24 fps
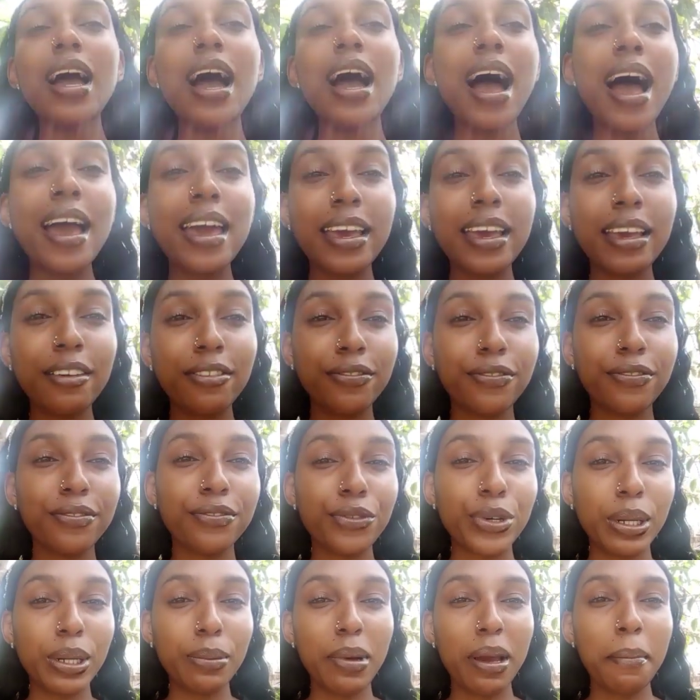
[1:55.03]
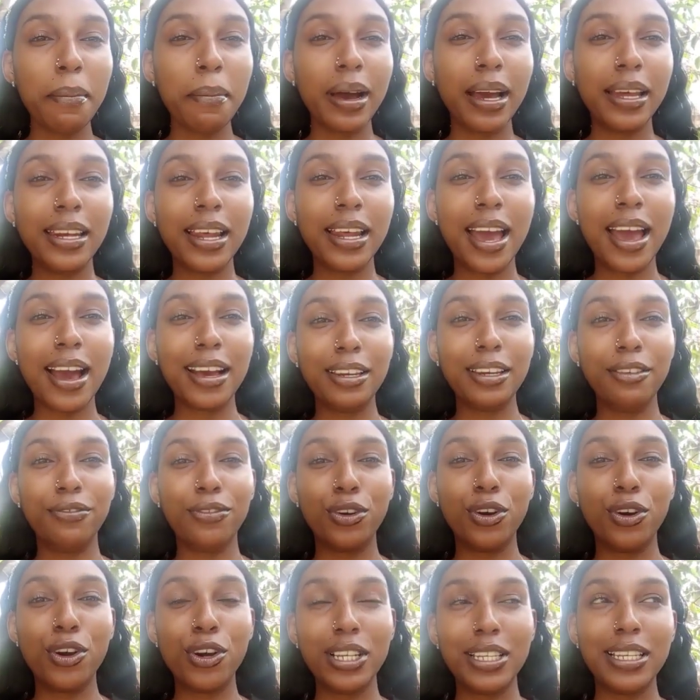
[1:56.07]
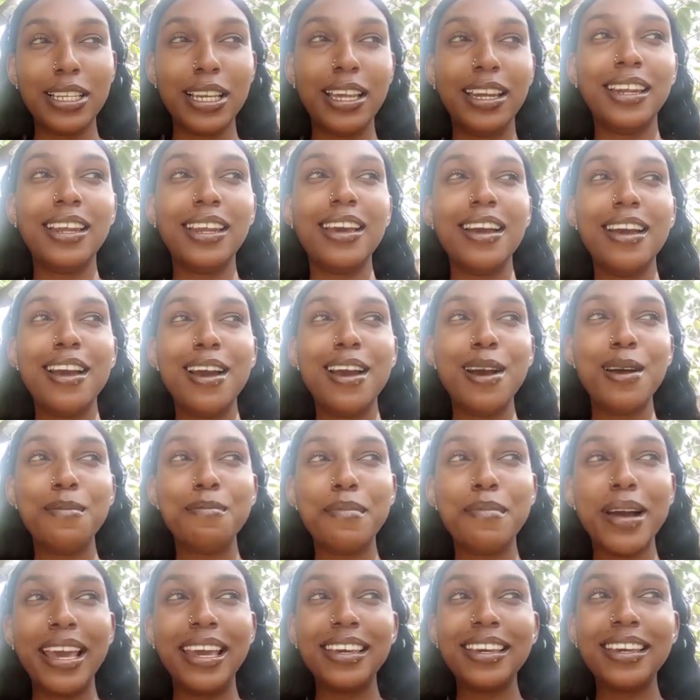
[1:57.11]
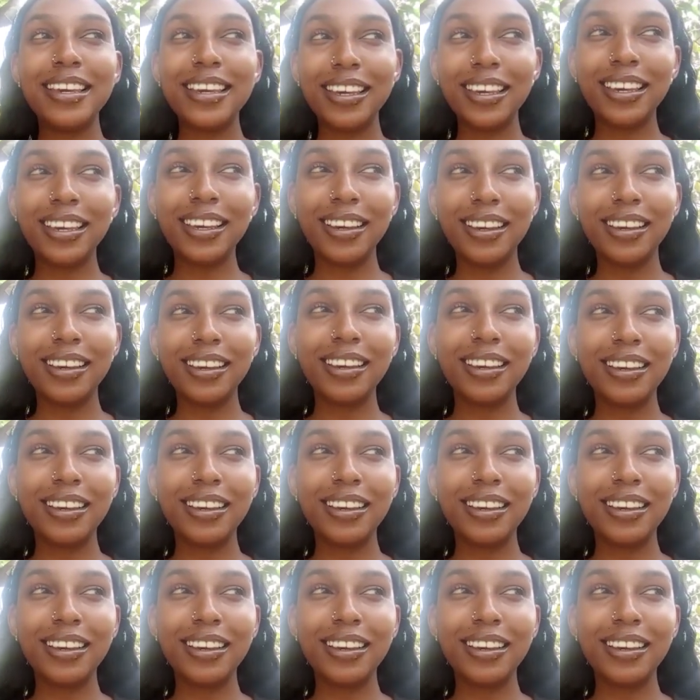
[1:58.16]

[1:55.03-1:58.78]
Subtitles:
I remembered I had forgotten my key.